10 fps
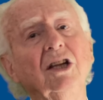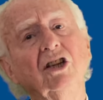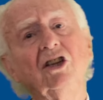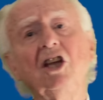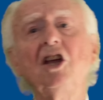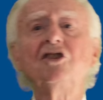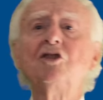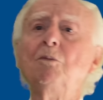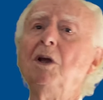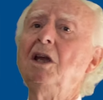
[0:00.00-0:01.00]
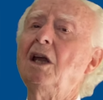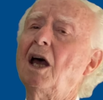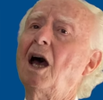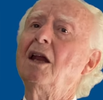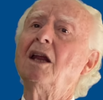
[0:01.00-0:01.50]
teach me
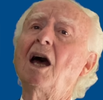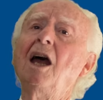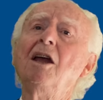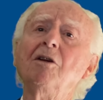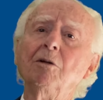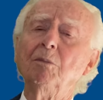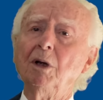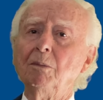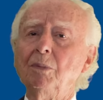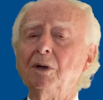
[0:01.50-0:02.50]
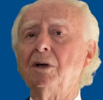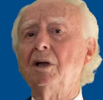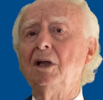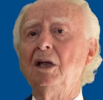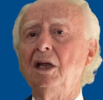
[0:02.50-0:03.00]
and I remember,
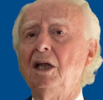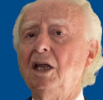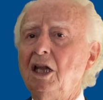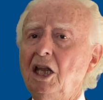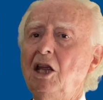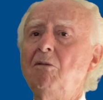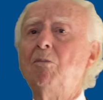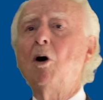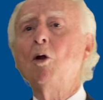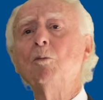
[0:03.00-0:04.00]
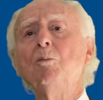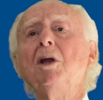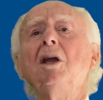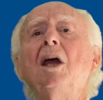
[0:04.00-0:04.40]
involve me